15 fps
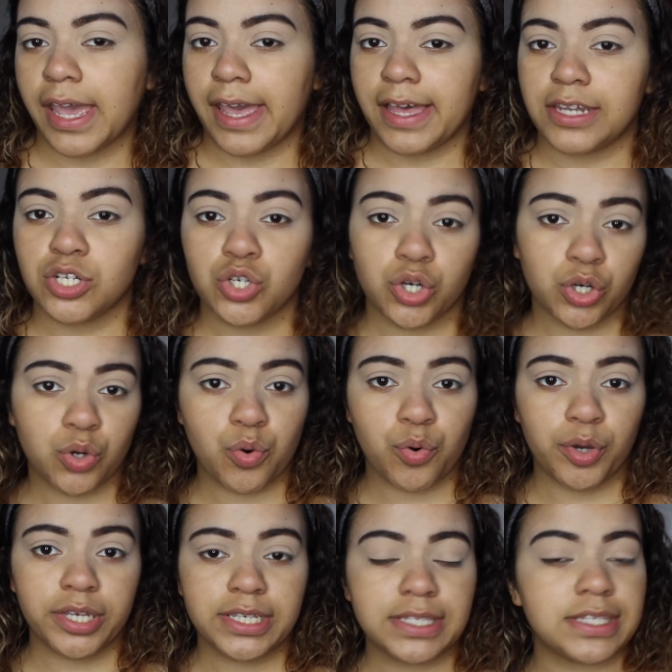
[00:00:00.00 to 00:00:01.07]
and
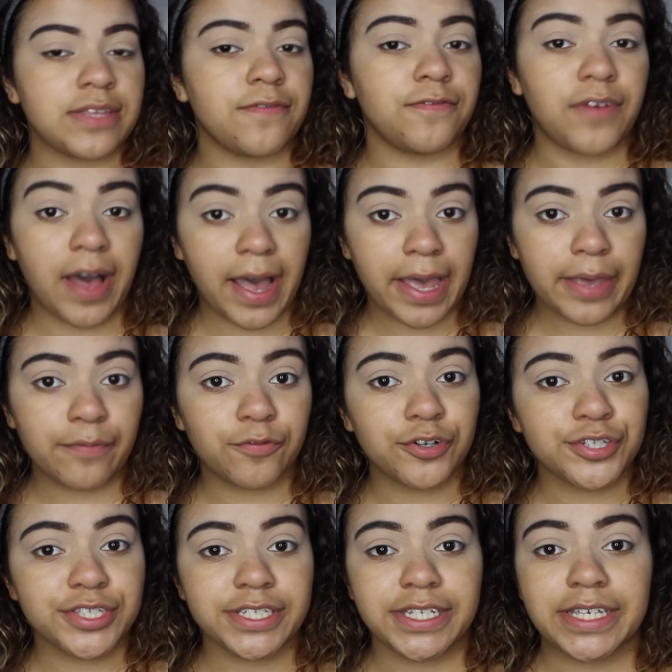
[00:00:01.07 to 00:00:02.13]
turquoise vibe for
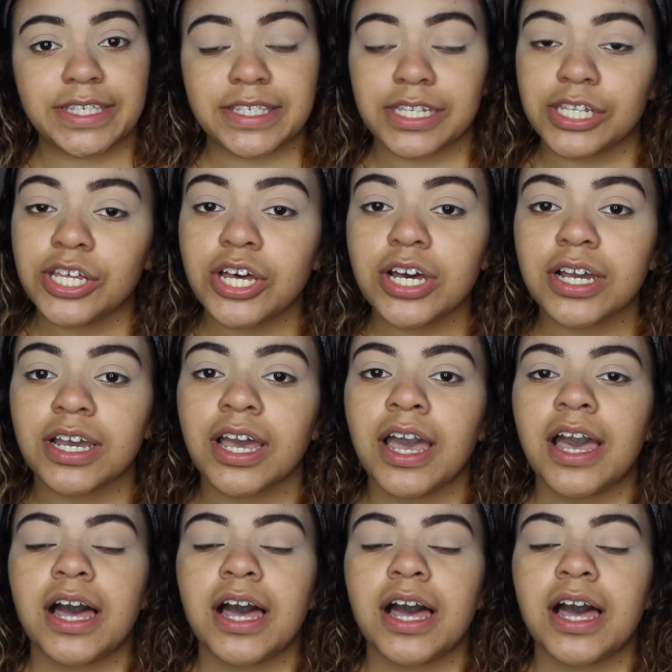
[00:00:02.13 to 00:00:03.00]
today's look,